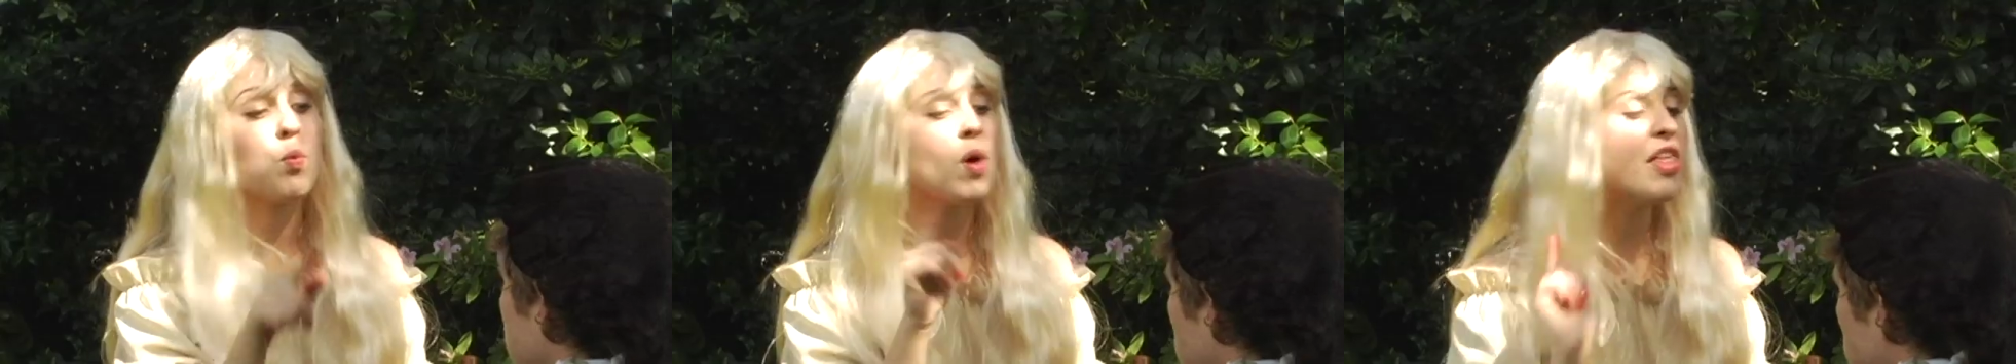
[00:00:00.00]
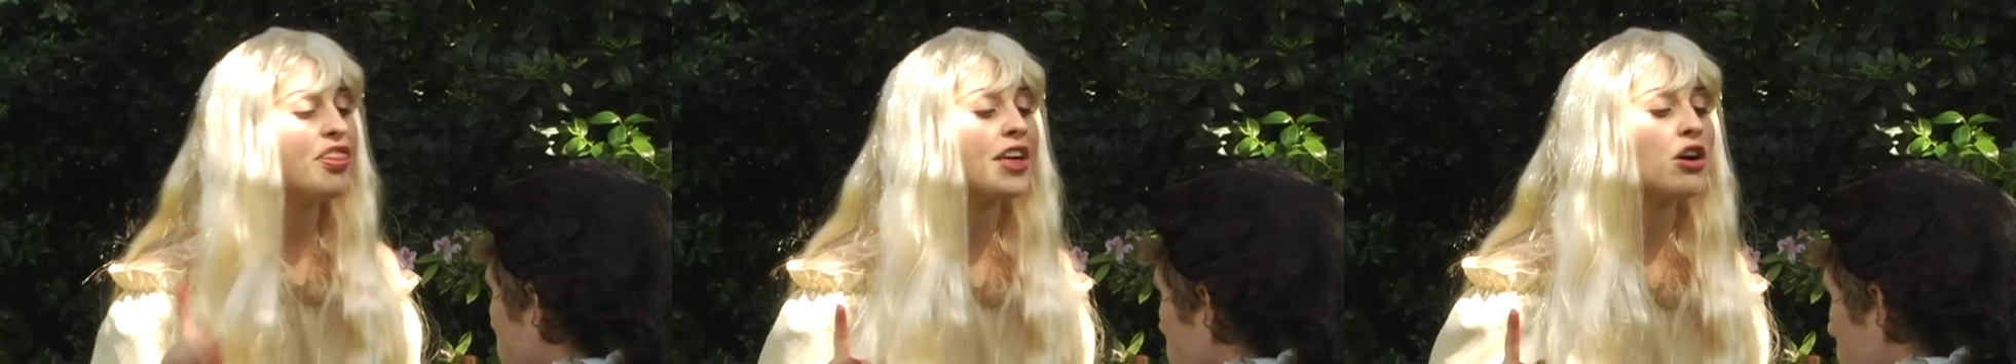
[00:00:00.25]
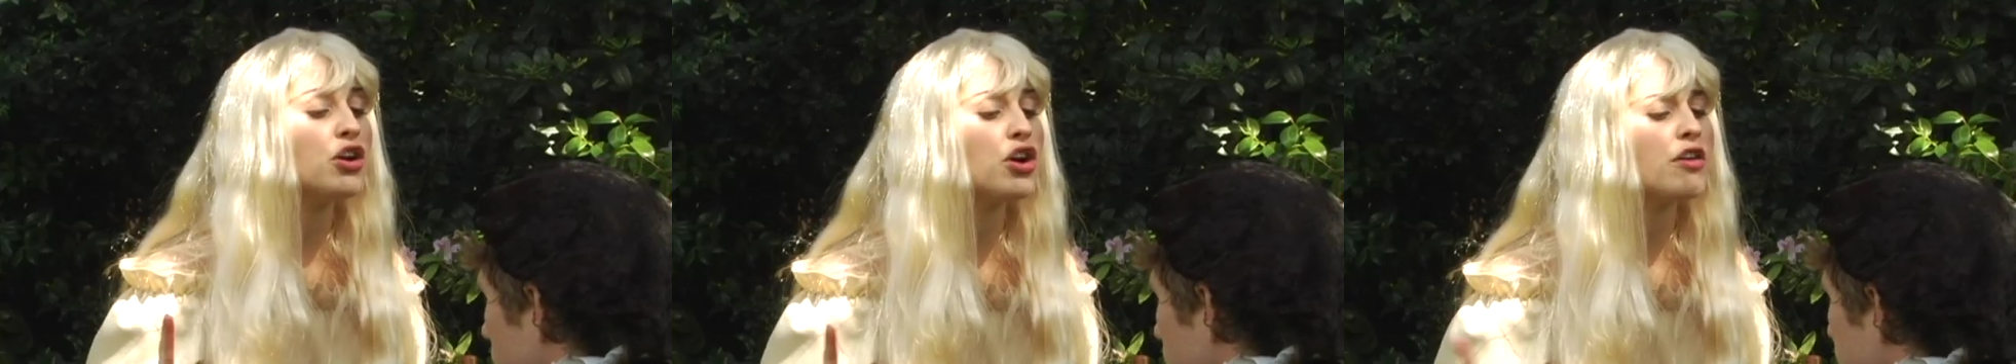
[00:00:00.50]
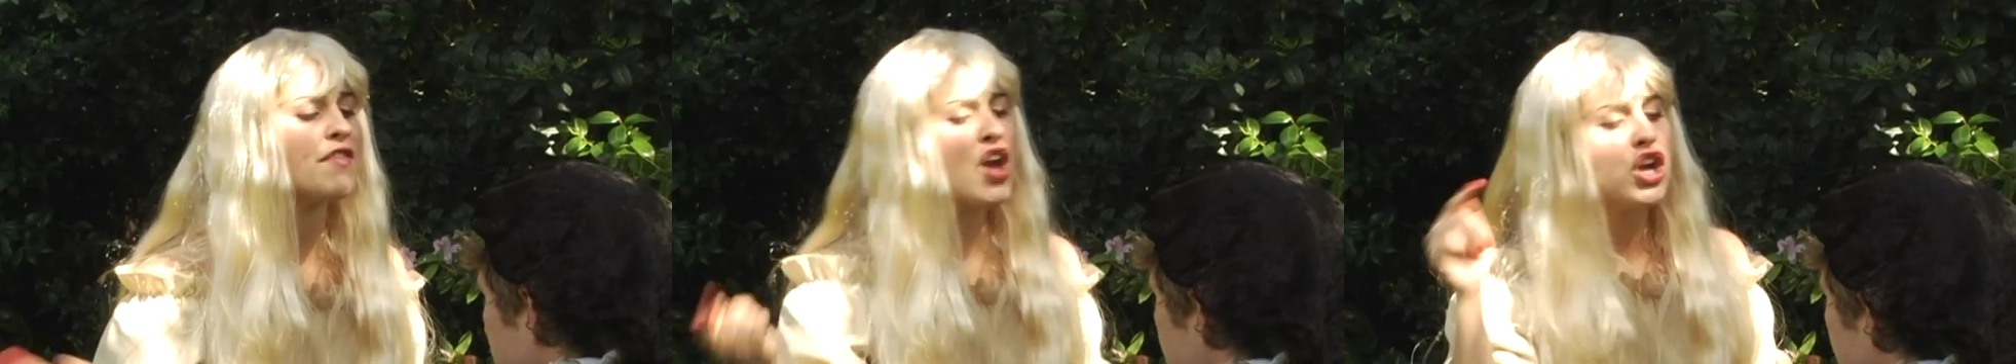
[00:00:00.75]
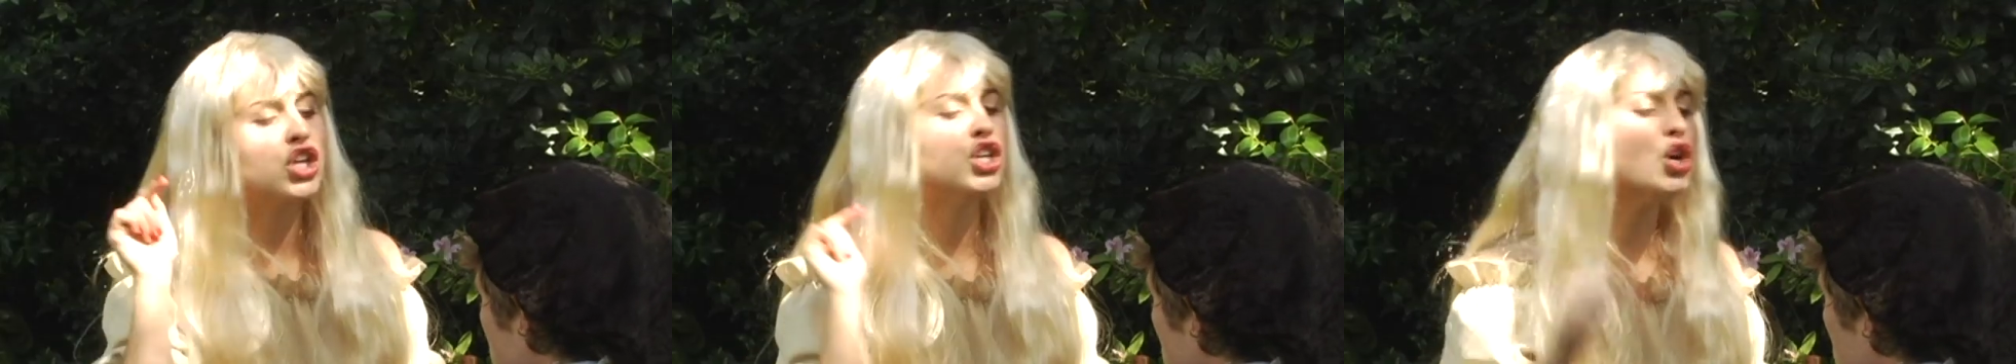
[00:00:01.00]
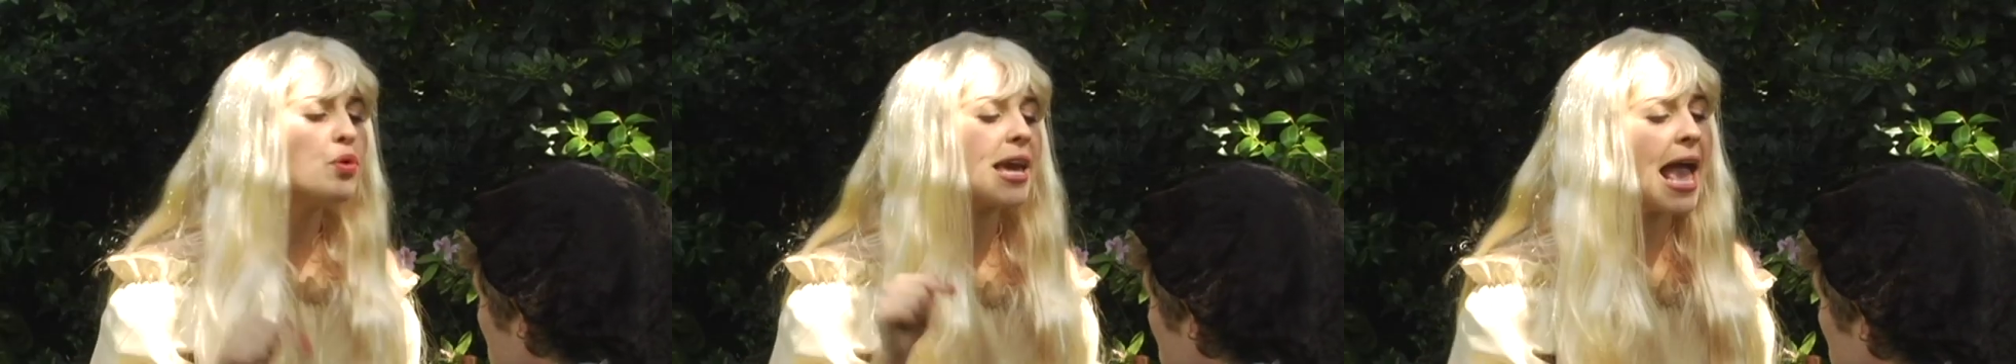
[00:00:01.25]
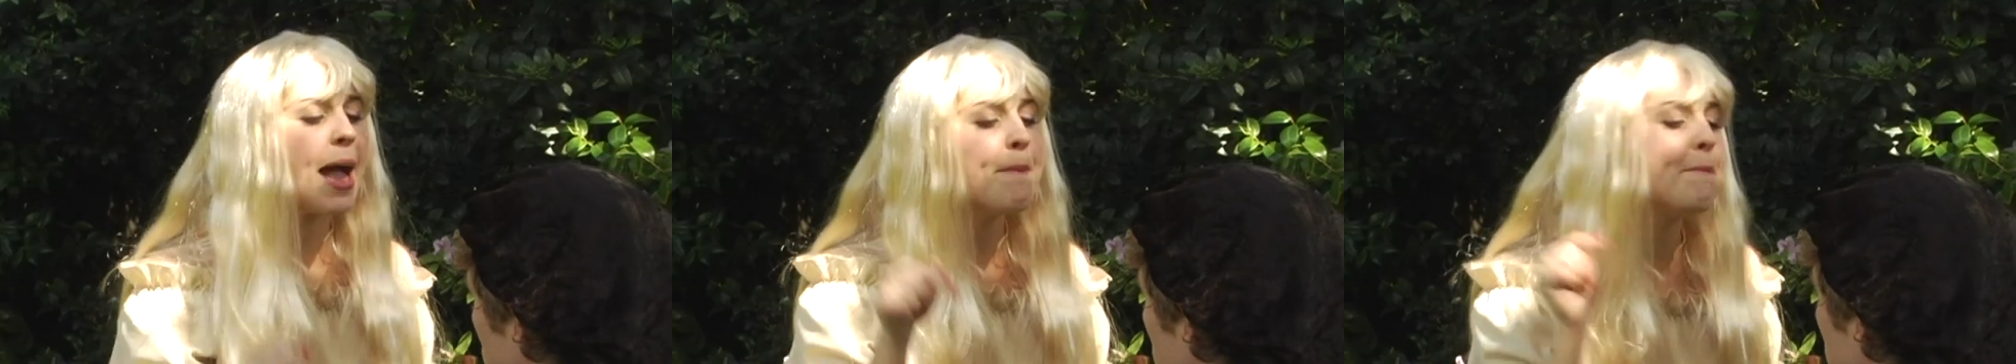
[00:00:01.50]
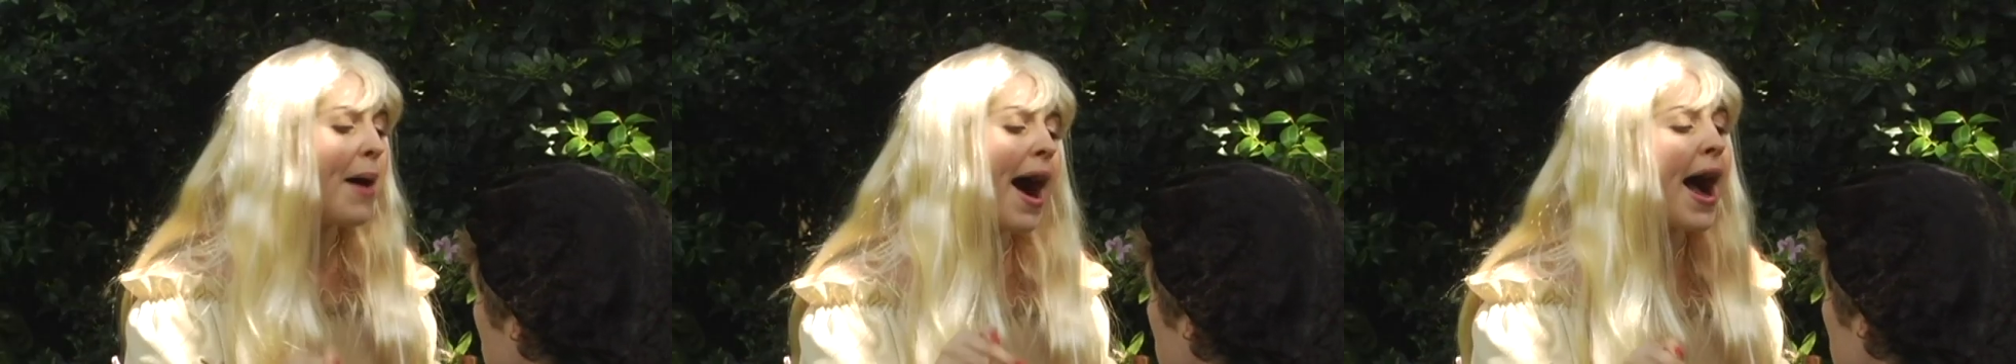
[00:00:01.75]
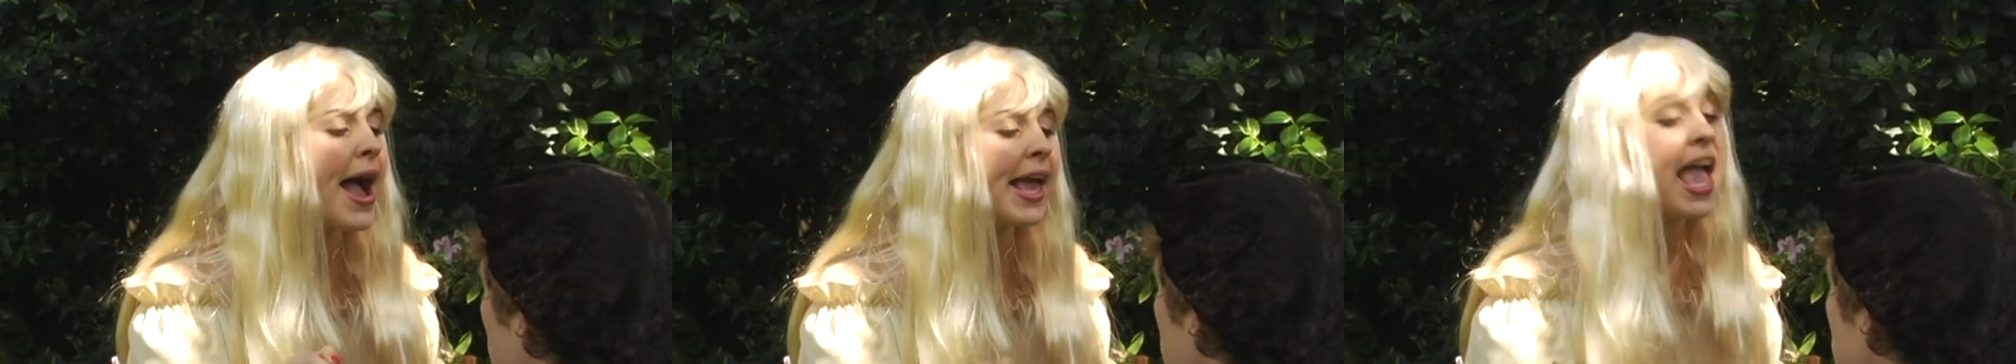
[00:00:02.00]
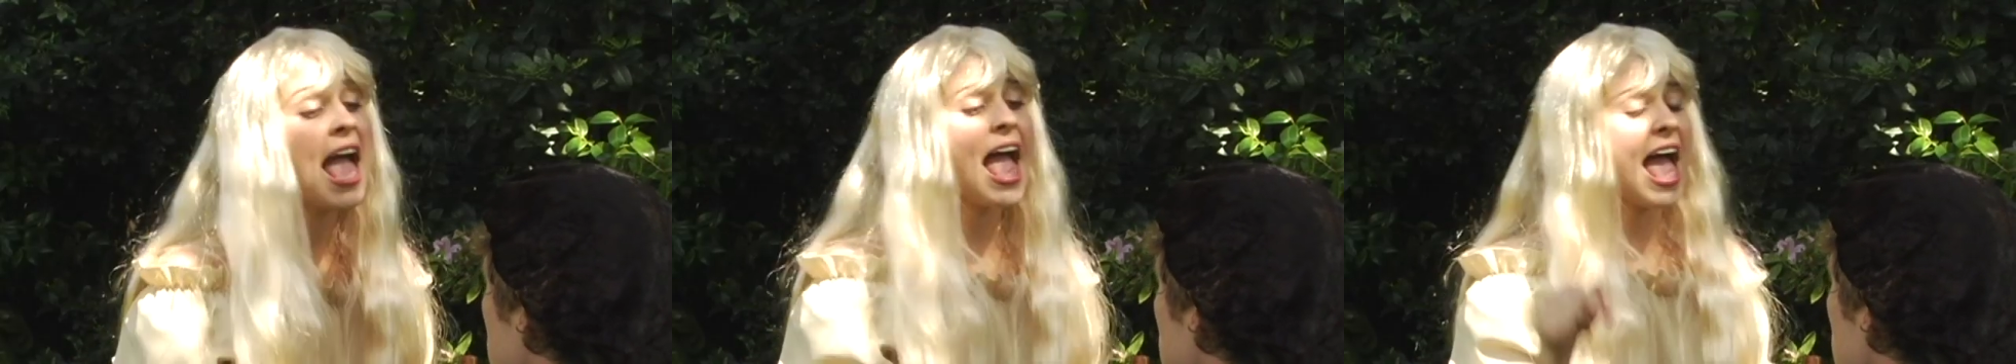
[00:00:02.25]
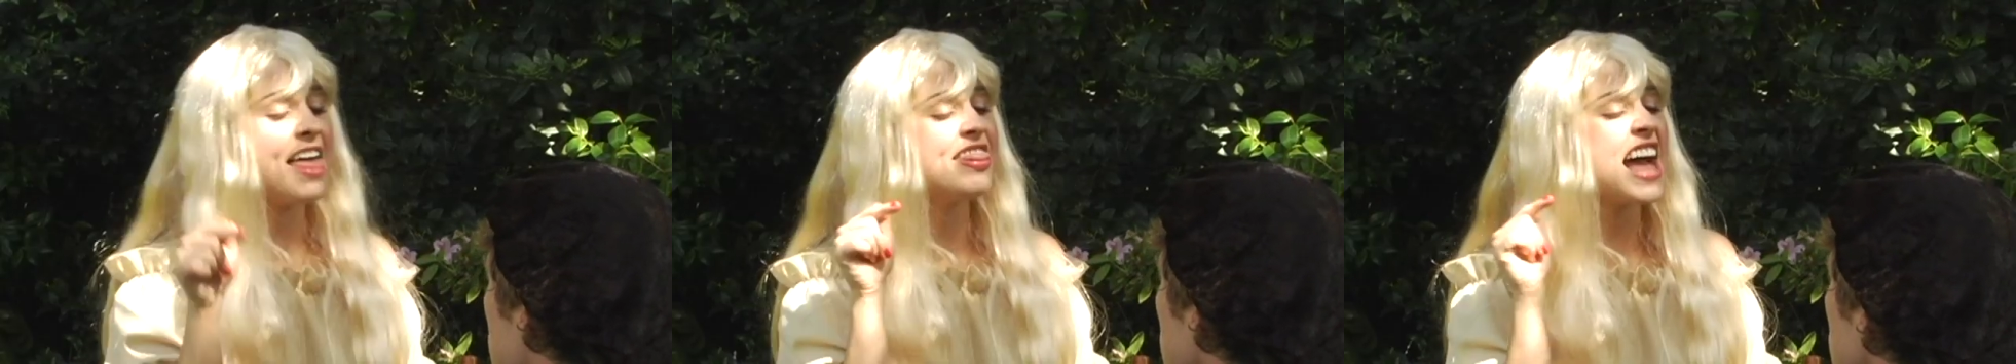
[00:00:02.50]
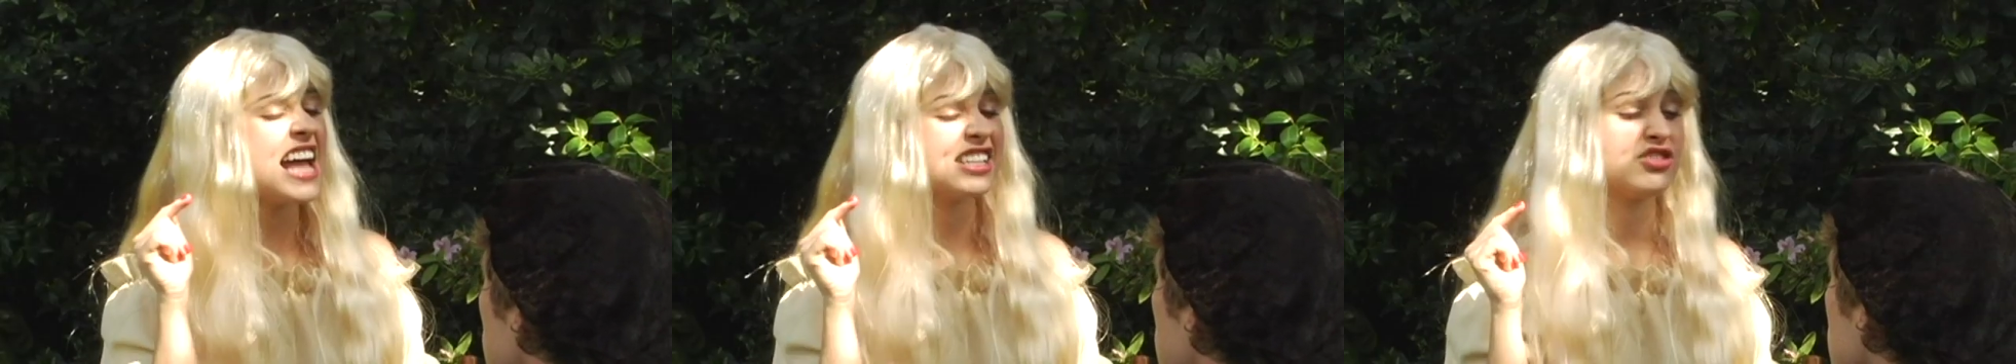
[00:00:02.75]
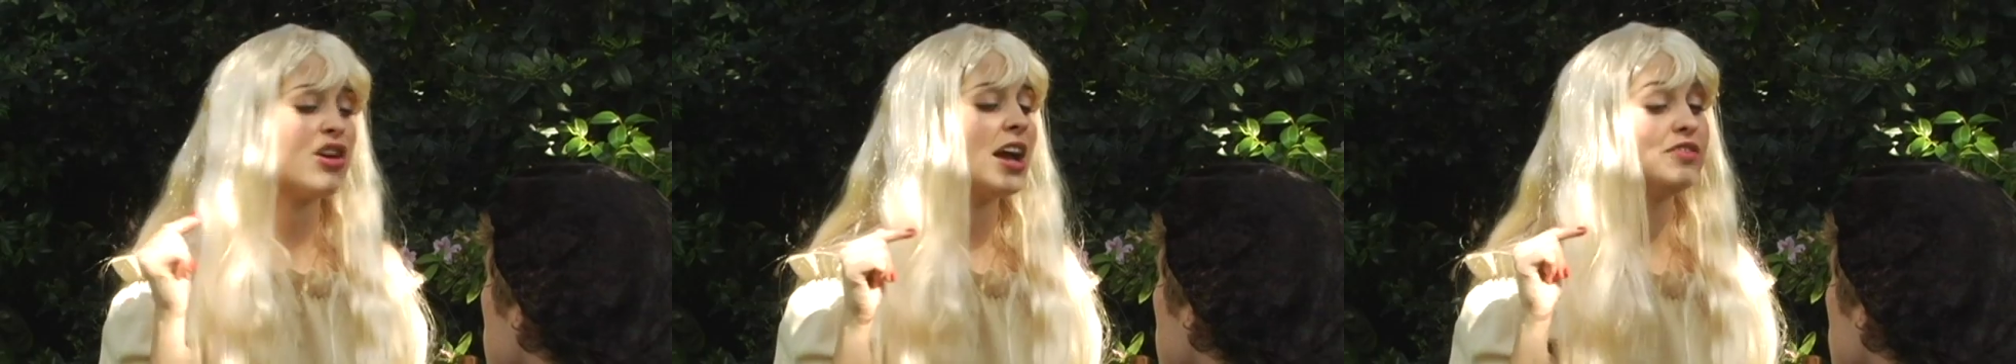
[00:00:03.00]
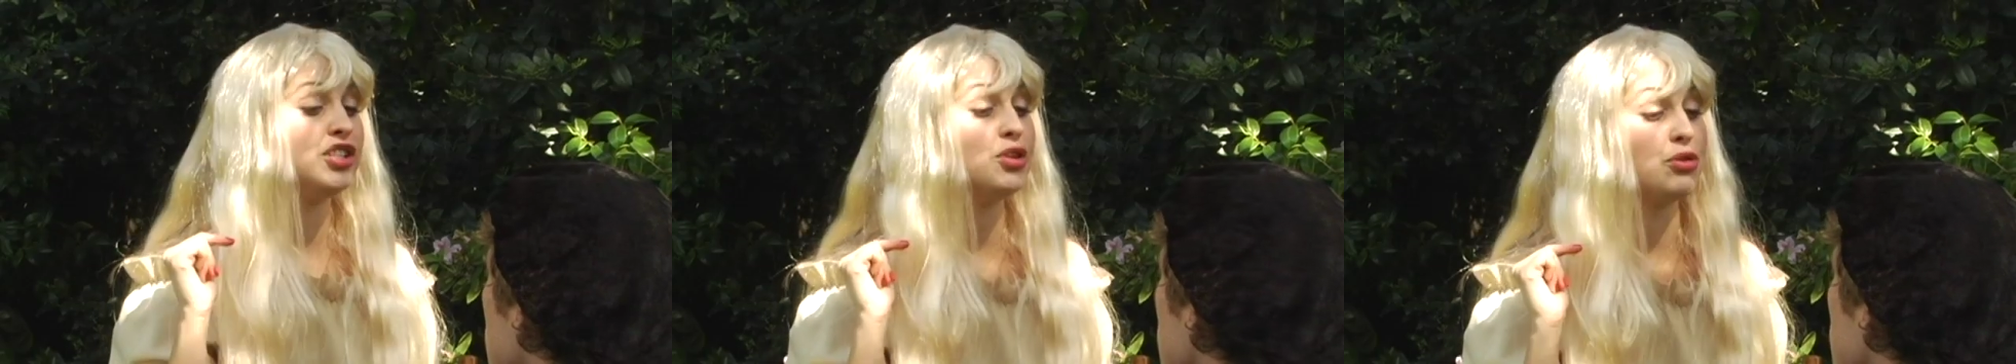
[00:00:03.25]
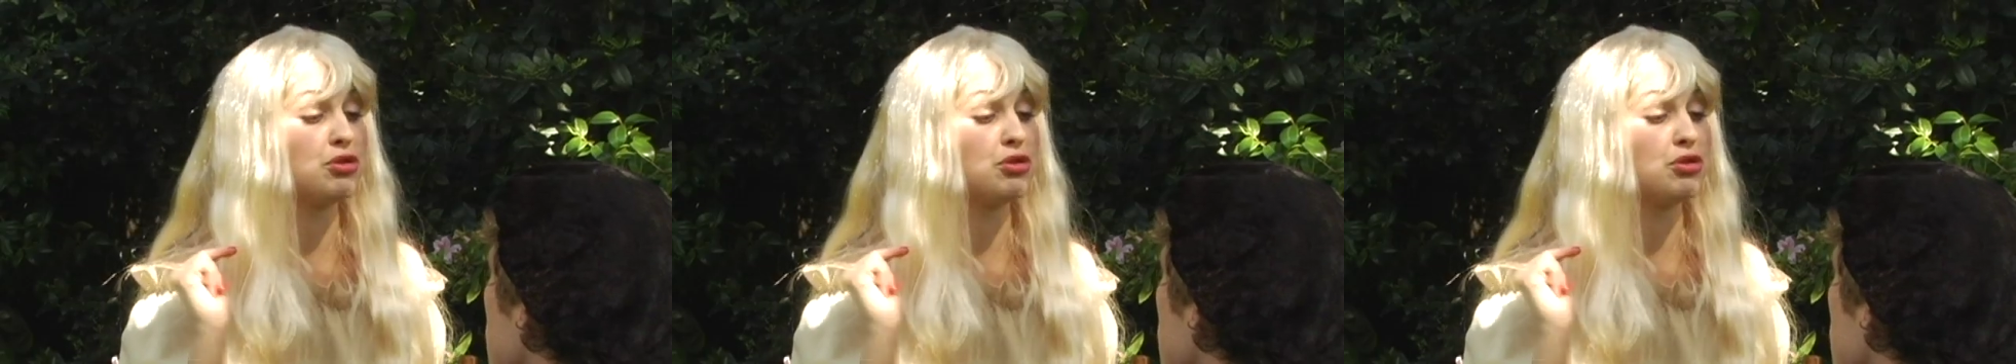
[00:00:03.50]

one thing on earth you can't buy, and that drives you